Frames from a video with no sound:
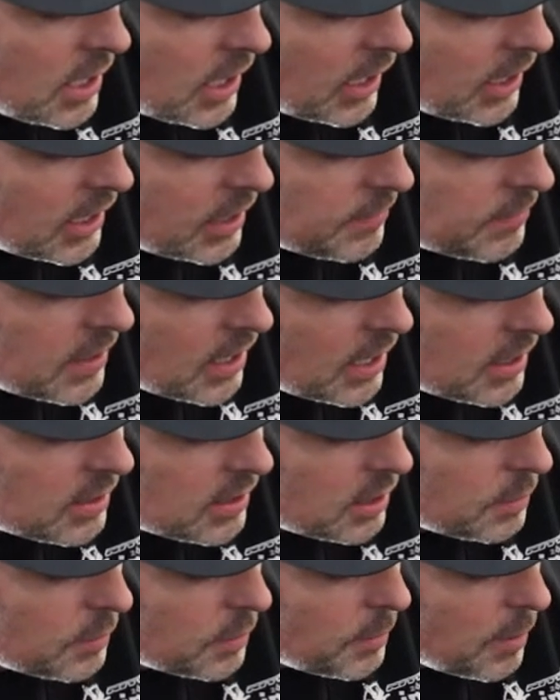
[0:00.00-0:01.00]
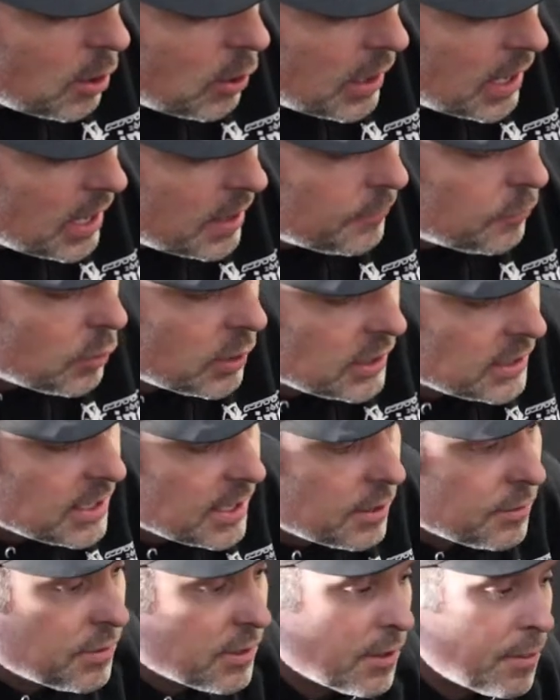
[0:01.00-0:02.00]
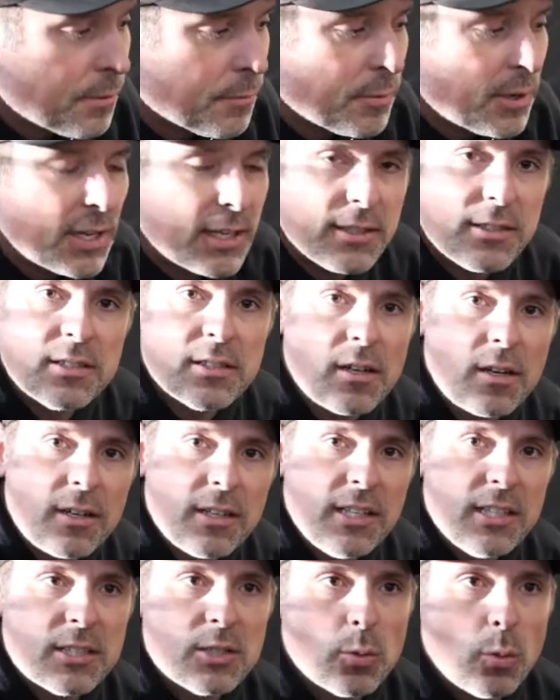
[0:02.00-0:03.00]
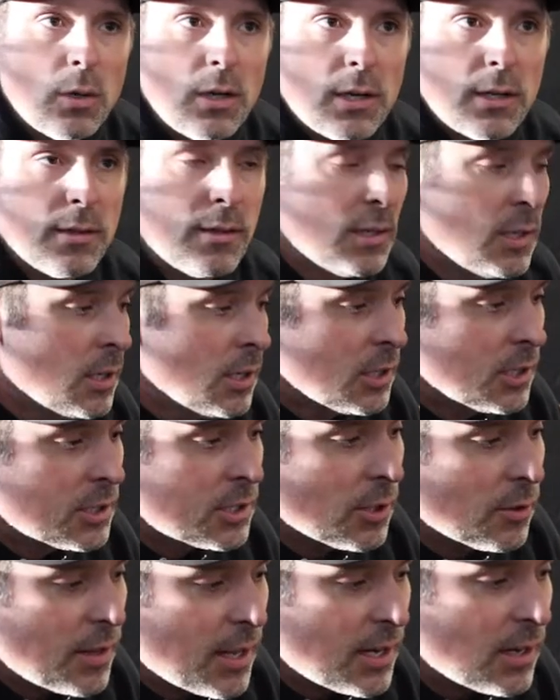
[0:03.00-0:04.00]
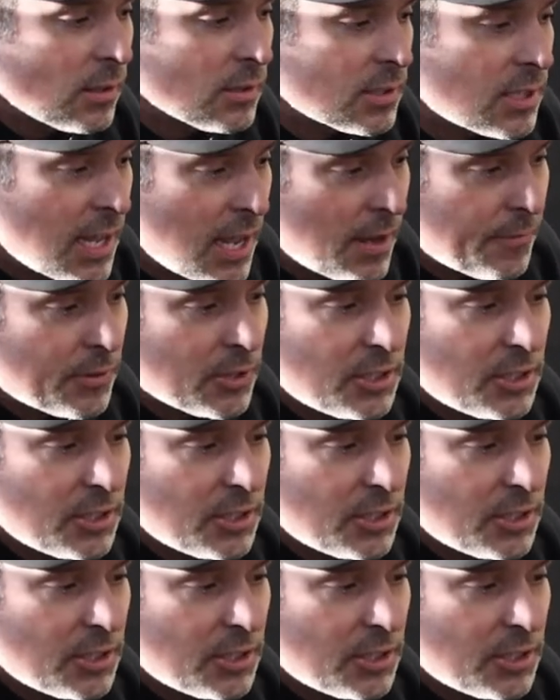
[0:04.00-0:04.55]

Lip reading: And I've got them about halfway down the threads on each one so that I'll have